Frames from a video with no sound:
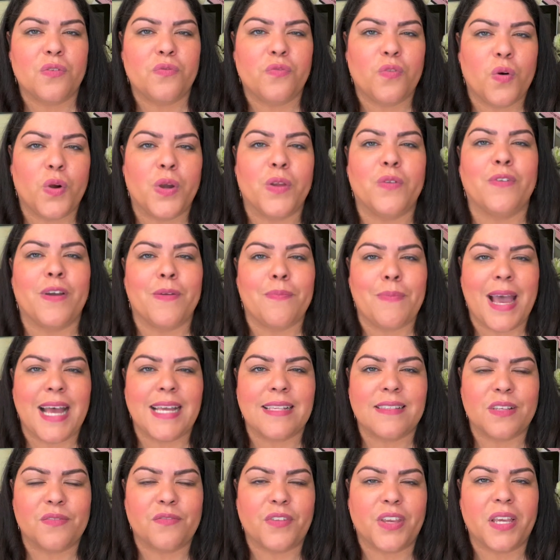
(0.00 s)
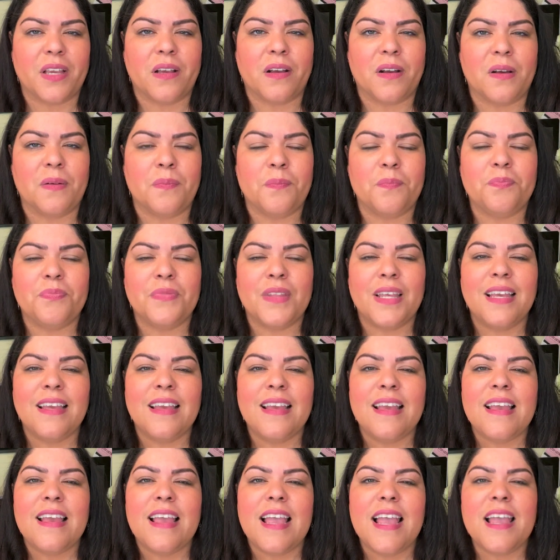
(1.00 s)
avoid with passive income.
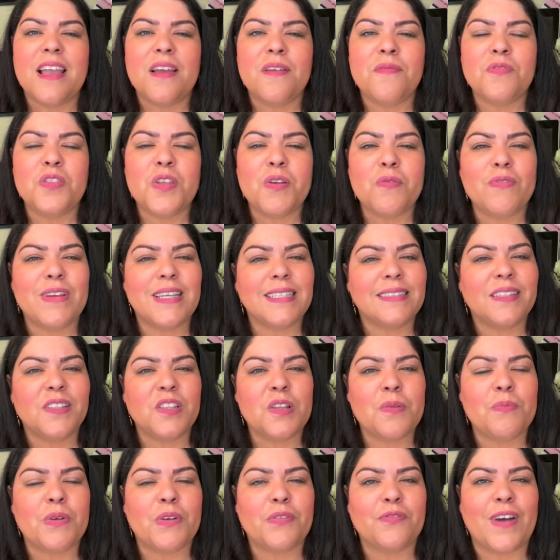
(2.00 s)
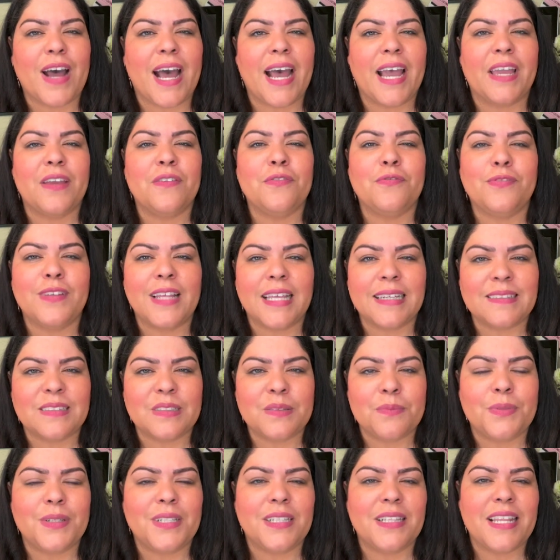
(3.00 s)
And the reason number 5,
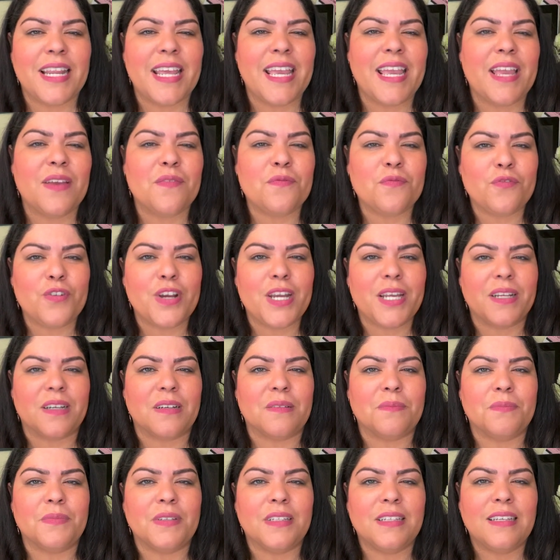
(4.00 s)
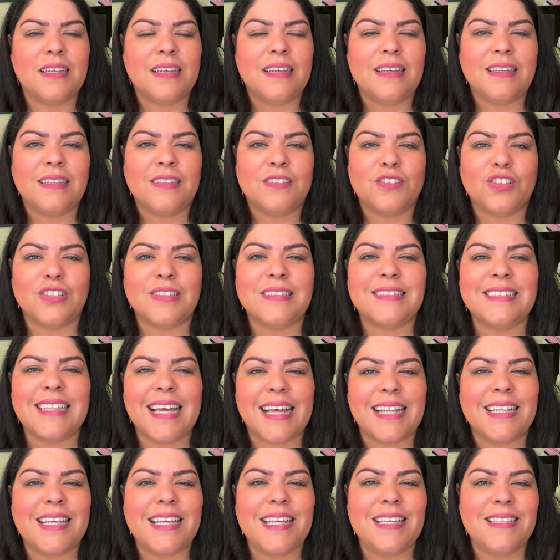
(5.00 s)
flexibility and freedom. So
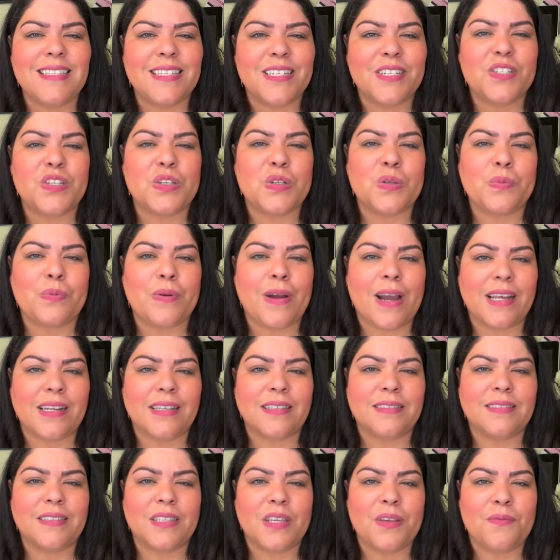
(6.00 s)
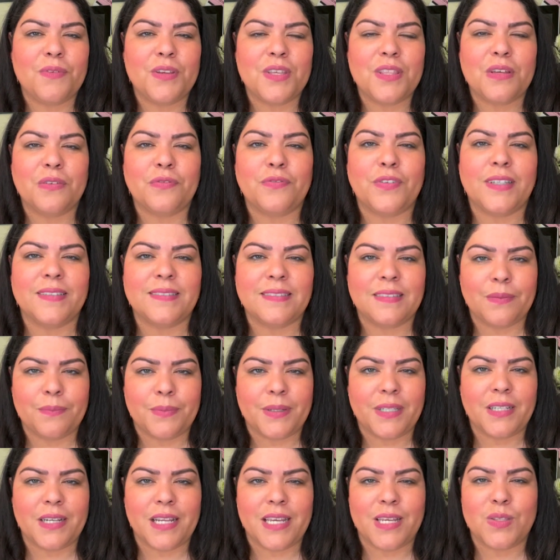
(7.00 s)
selling digital products give you the
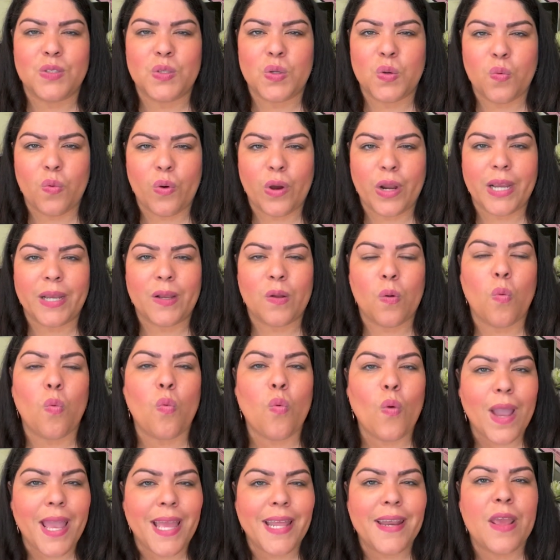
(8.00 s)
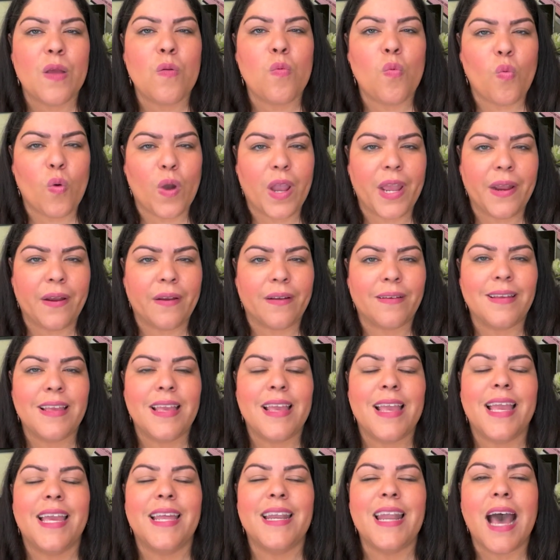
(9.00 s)
flexibility to work when and where
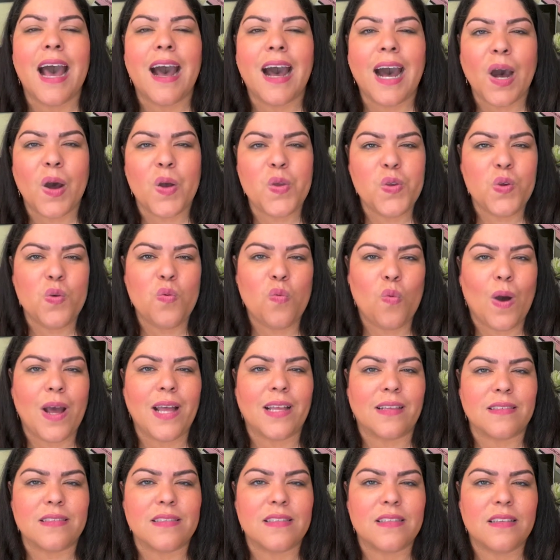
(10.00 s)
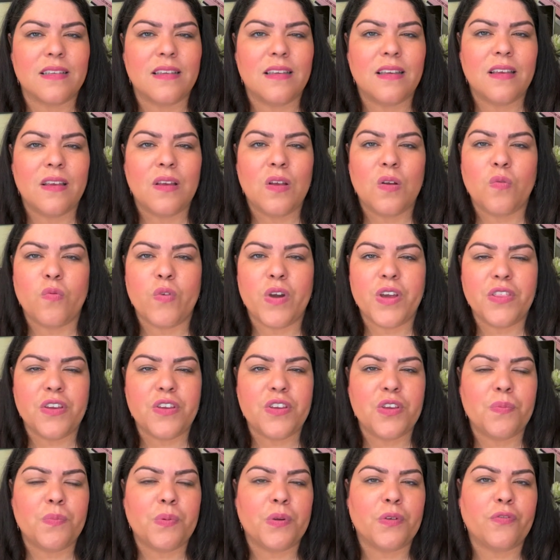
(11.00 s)
and how you want. Whether
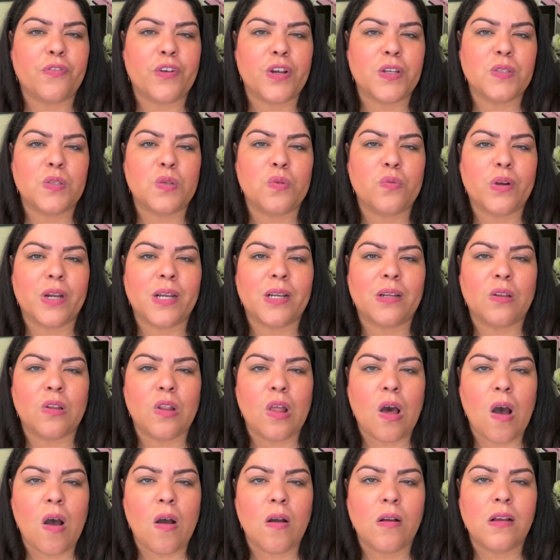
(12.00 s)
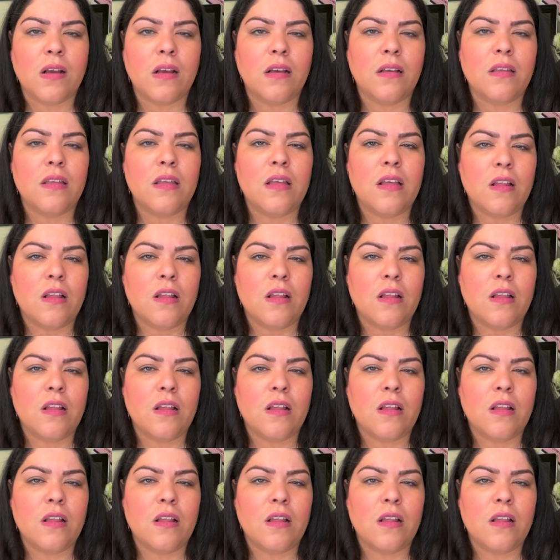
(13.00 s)
you prefer to work longer